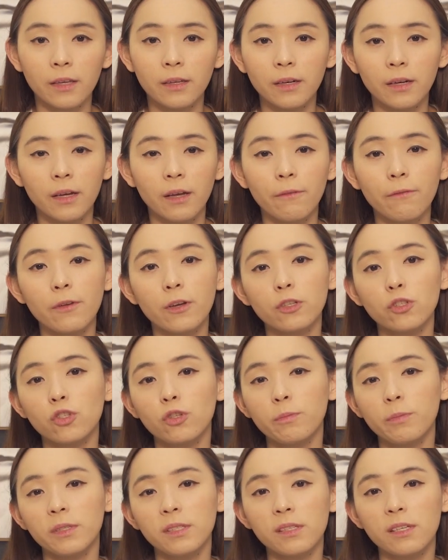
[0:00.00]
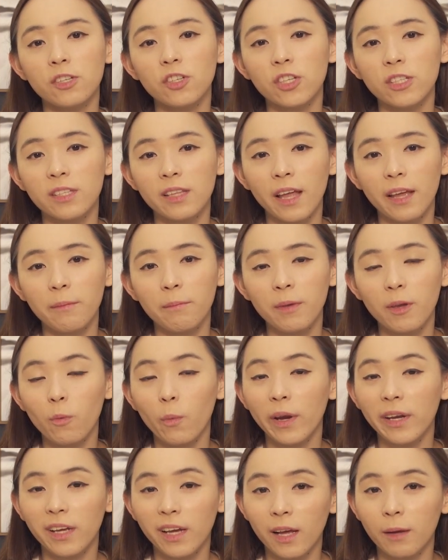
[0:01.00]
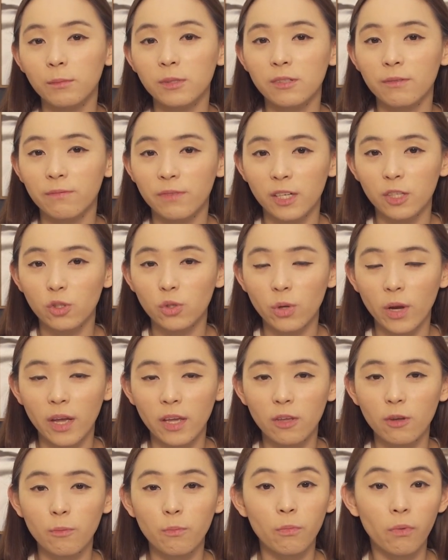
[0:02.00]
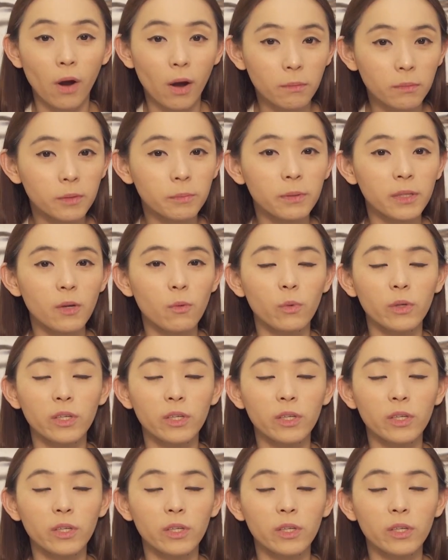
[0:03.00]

You know, if you're superstitious like me when it comes to feng shui, you probably